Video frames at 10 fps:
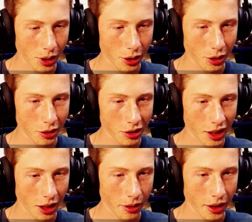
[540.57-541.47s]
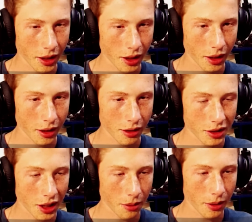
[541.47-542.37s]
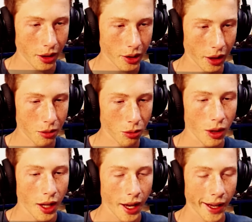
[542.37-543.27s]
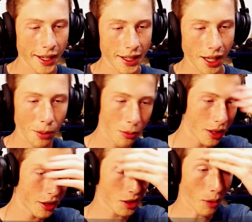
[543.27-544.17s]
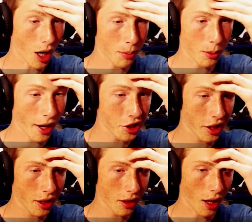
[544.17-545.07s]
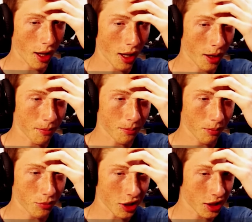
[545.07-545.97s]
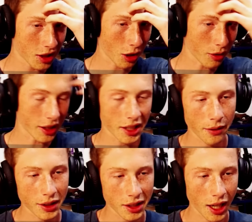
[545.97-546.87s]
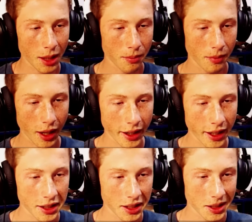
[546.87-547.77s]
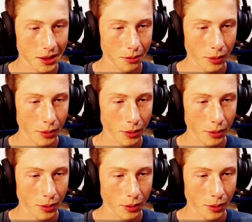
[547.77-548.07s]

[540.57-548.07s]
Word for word: Bows that way, arrows that way. Okay, cool. And I might want to do some hopper magic, just so to save us time, I guess.